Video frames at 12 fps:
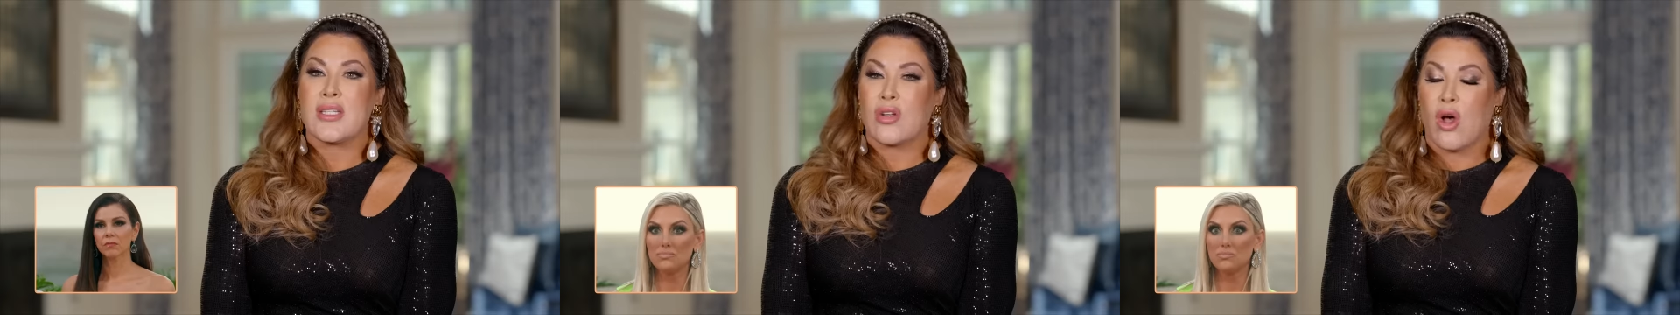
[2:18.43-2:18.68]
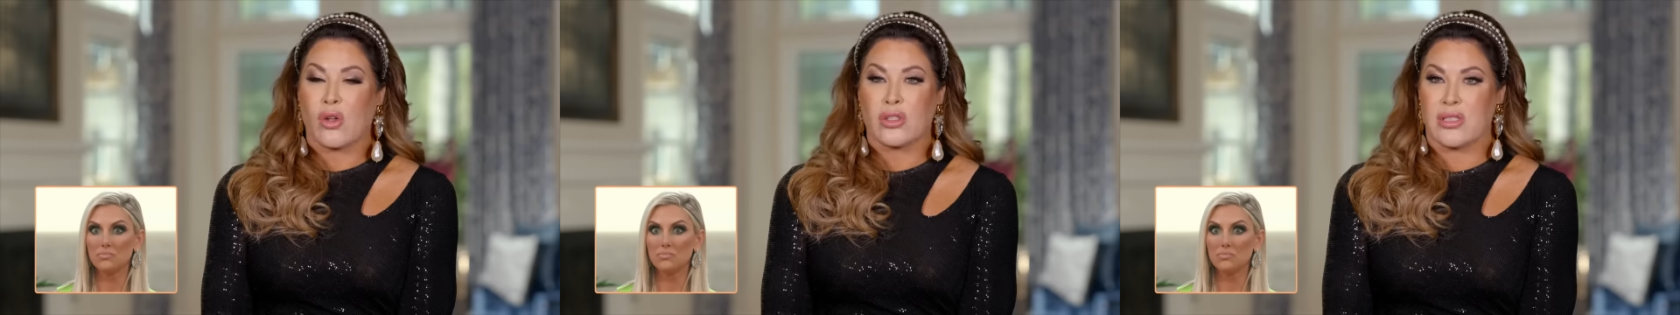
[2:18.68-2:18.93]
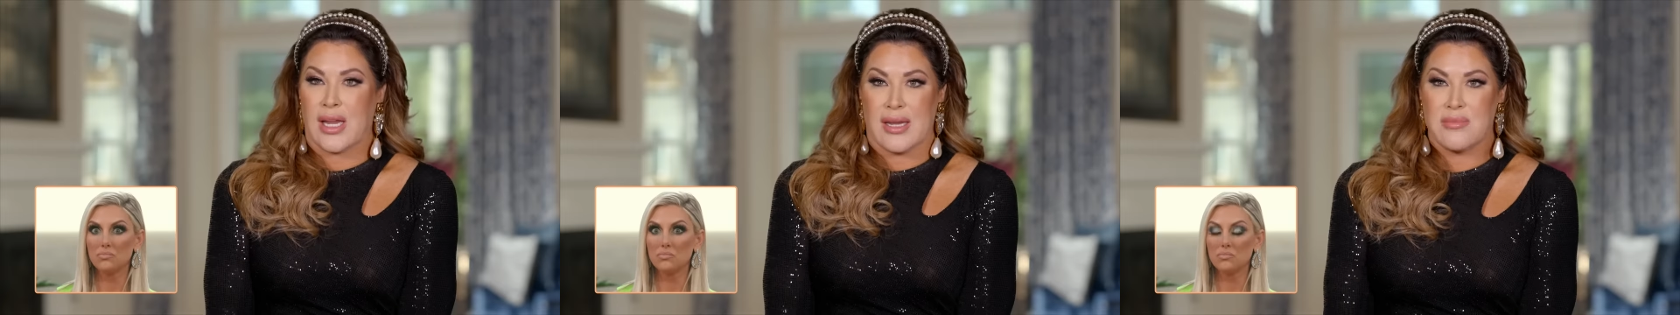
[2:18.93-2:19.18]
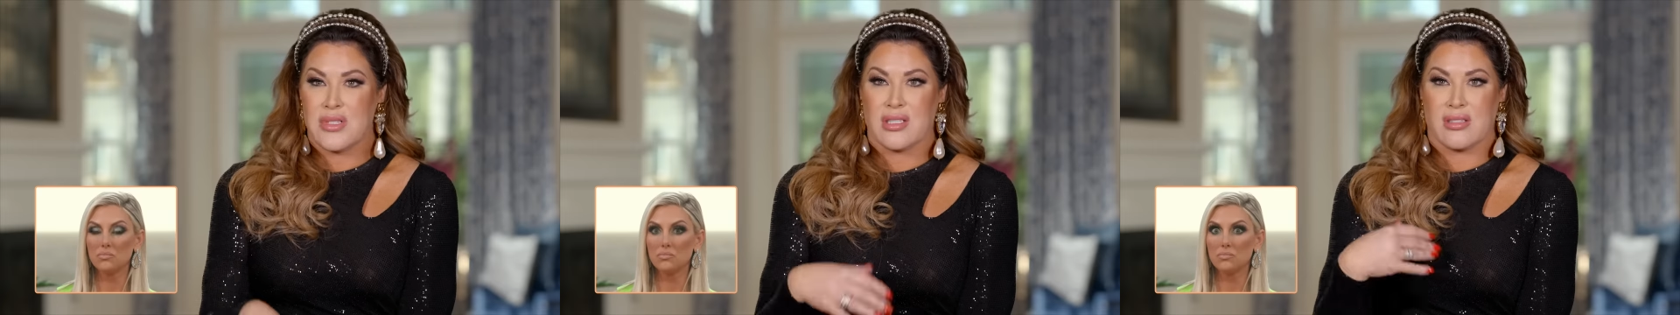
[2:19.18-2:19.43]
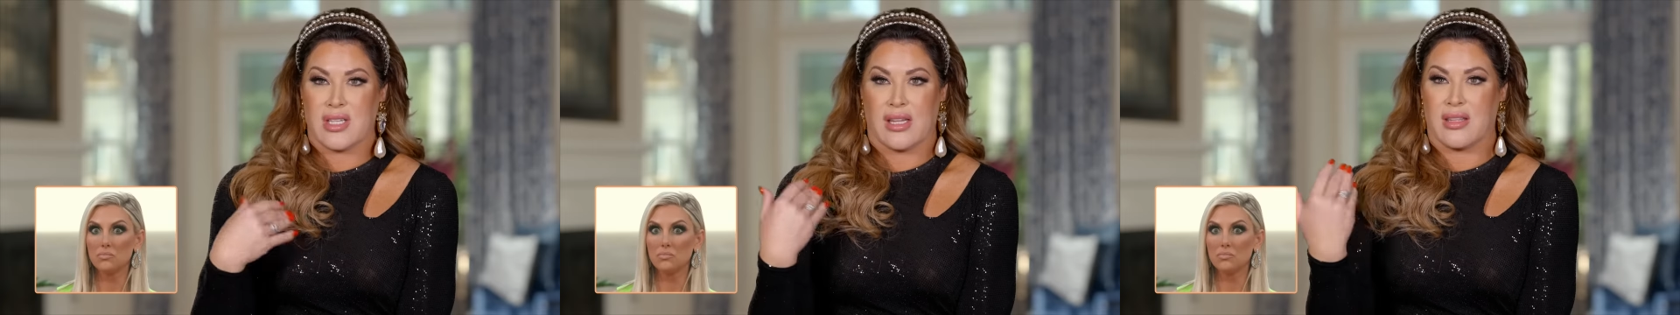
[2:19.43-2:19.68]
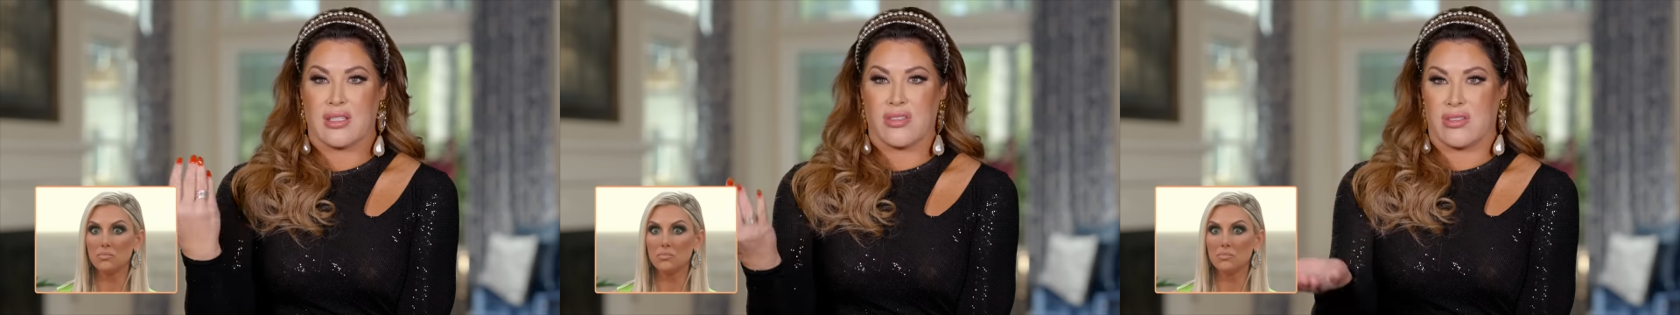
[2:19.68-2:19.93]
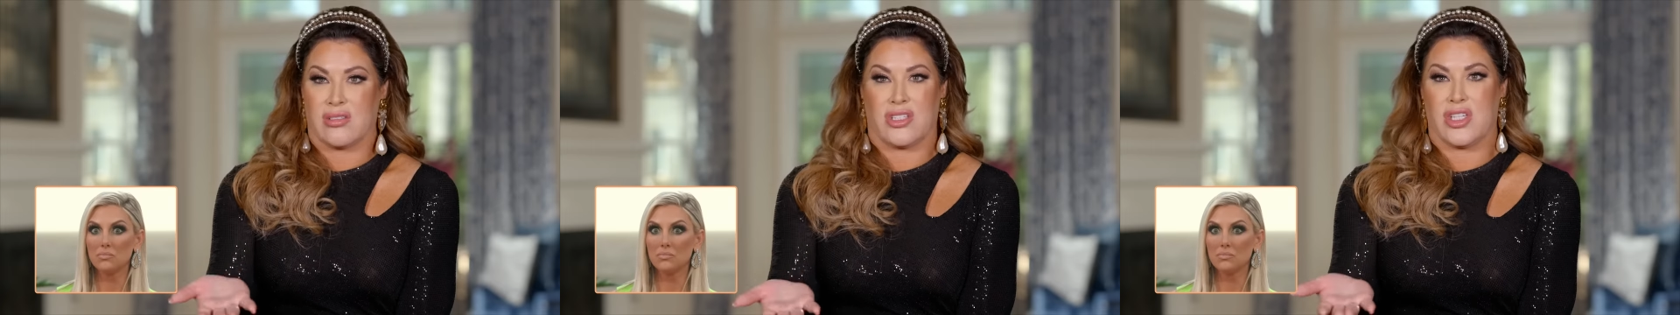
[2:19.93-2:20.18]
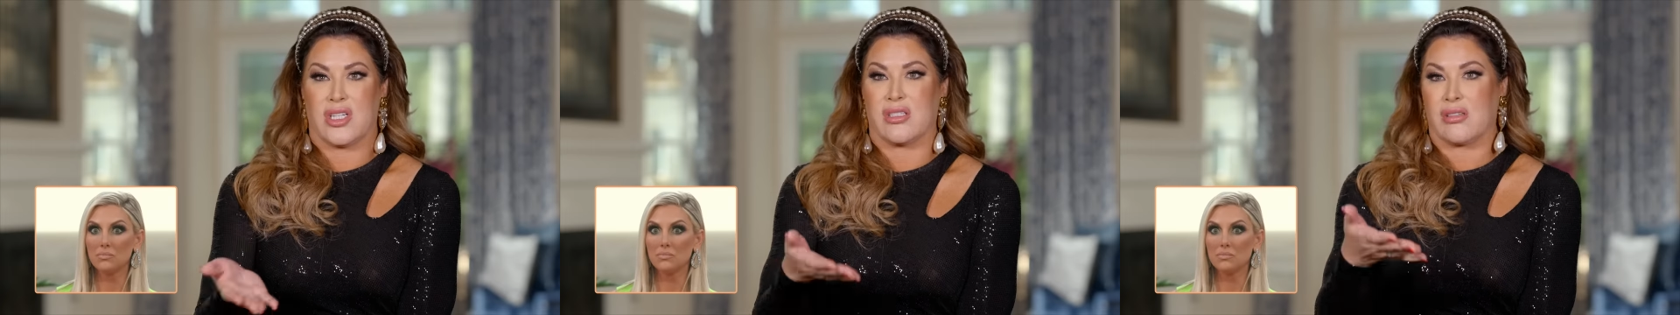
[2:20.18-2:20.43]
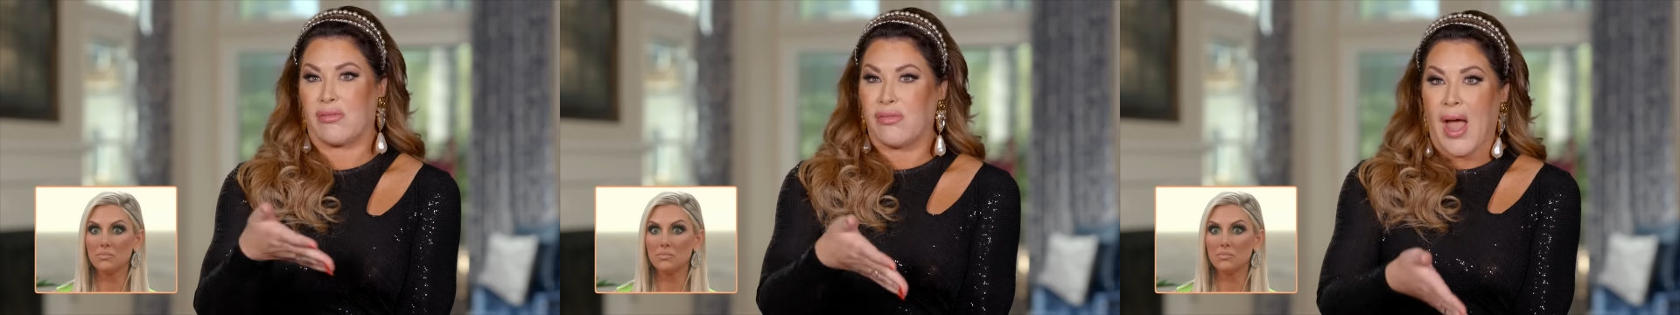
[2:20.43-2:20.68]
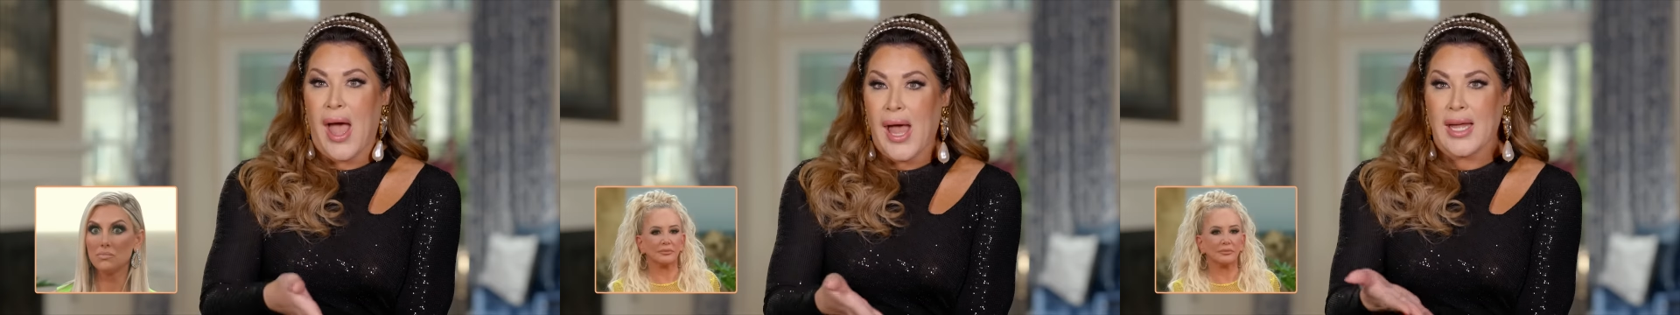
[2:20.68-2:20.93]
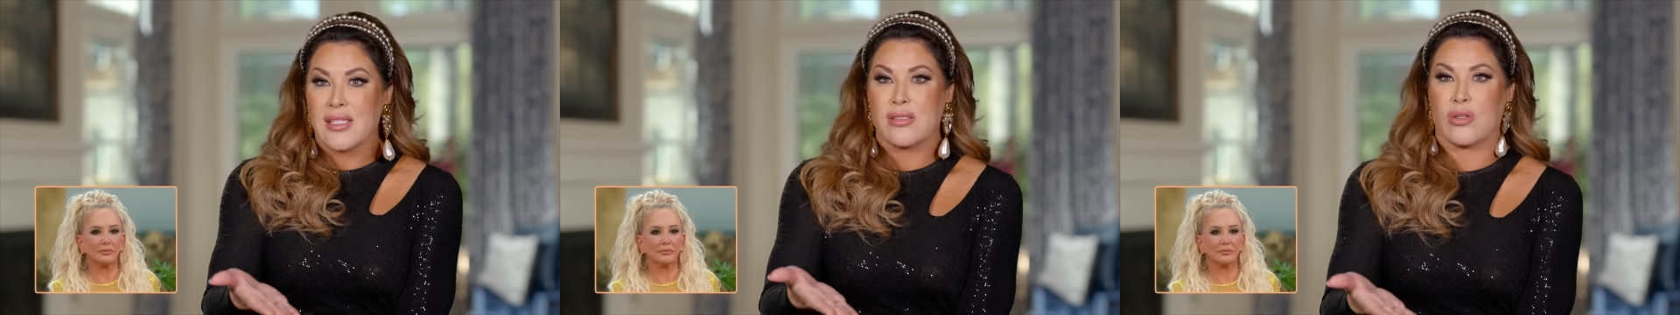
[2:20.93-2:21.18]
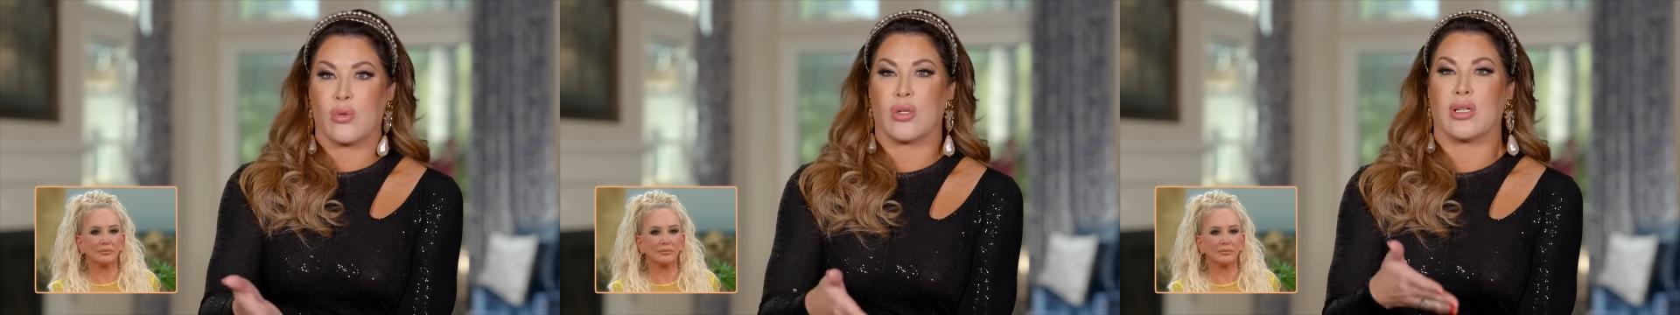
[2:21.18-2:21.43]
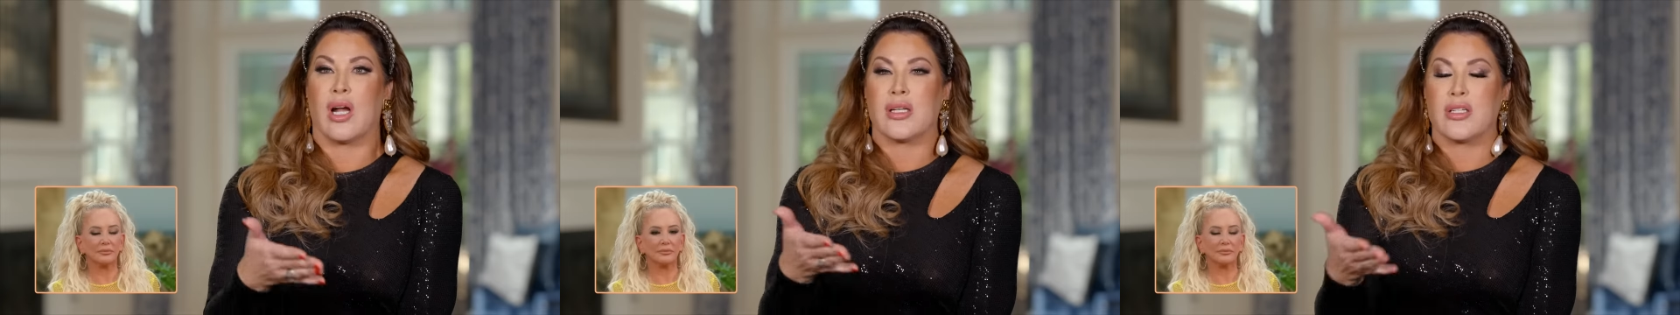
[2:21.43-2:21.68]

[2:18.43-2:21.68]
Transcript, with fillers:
Speaker 1: He's called her names and said that she's fat or